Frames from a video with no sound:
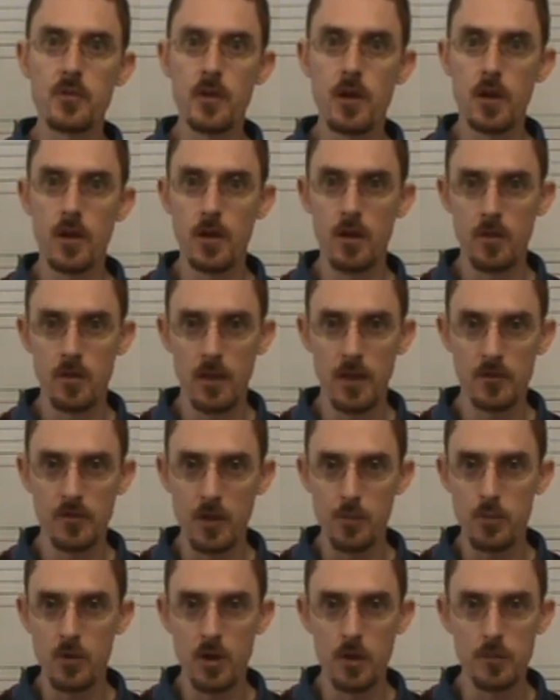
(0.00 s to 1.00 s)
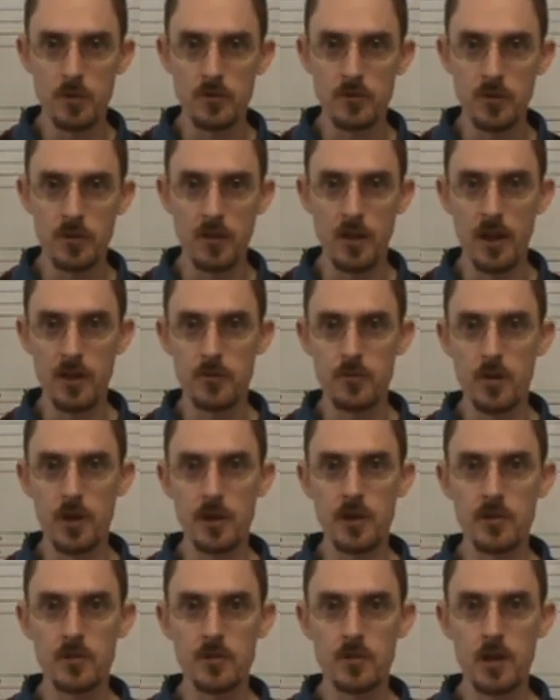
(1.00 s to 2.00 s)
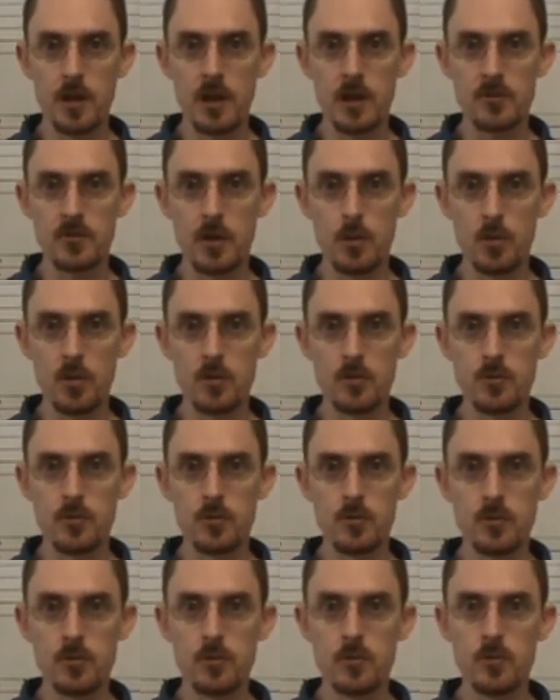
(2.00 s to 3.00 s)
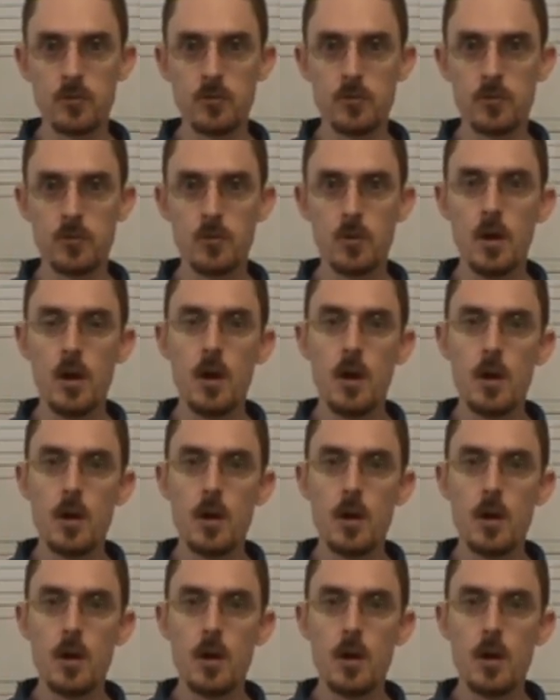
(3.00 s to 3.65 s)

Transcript: As I promised in last Friday's class, I will introduce you to